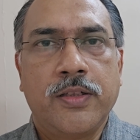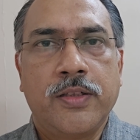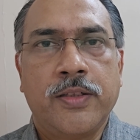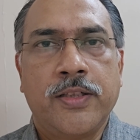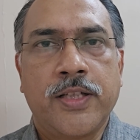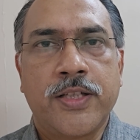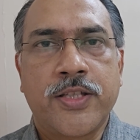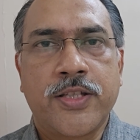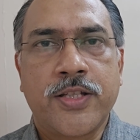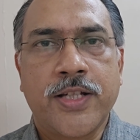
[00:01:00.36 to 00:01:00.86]

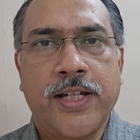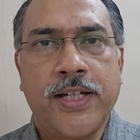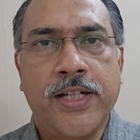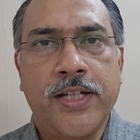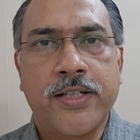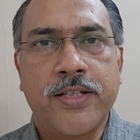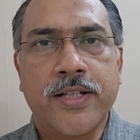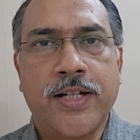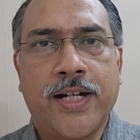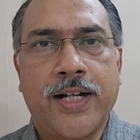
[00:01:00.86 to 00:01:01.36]
the
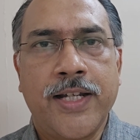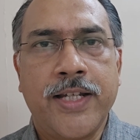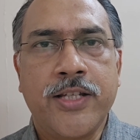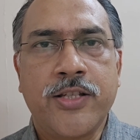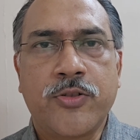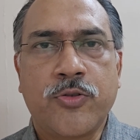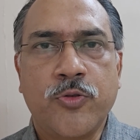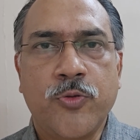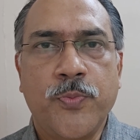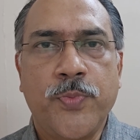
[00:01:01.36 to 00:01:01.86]
child's eyes
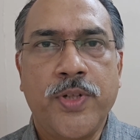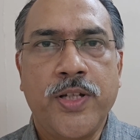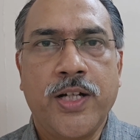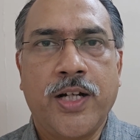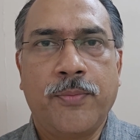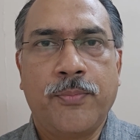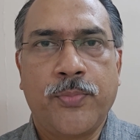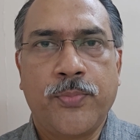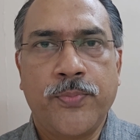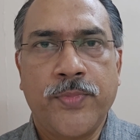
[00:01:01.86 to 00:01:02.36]
could be
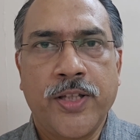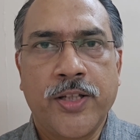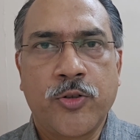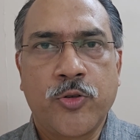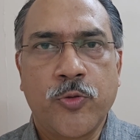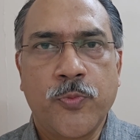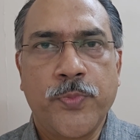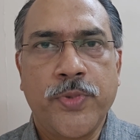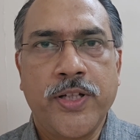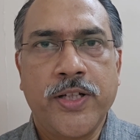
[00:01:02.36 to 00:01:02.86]
up, there
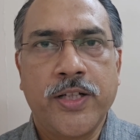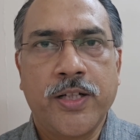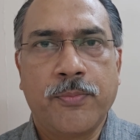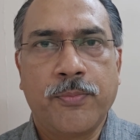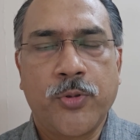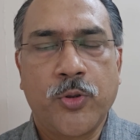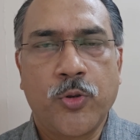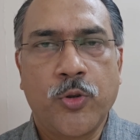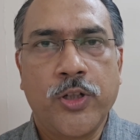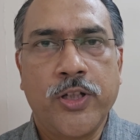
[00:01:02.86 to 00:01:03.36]
could be an
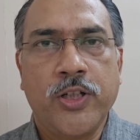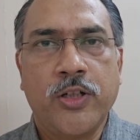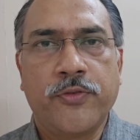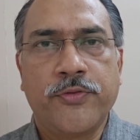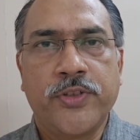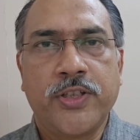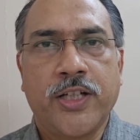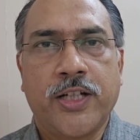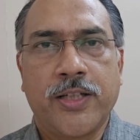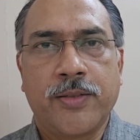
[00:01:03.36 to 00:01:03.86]
uprolling
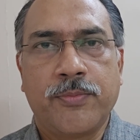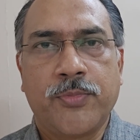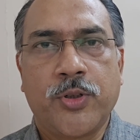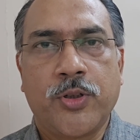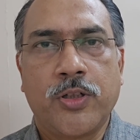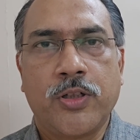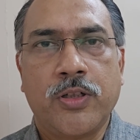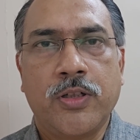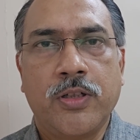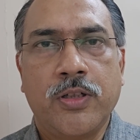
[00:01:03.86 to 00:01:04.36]
of the
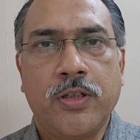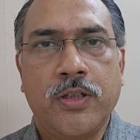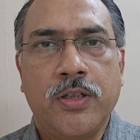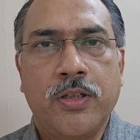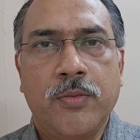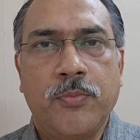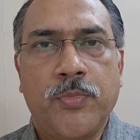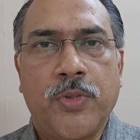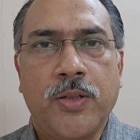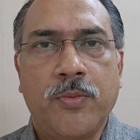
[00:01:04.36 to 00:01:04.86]
eyeball.
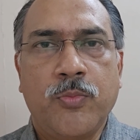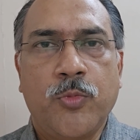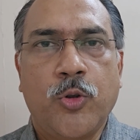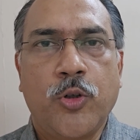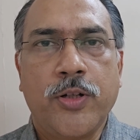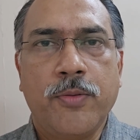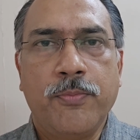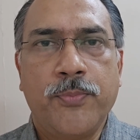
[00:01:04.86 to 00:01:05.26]
But more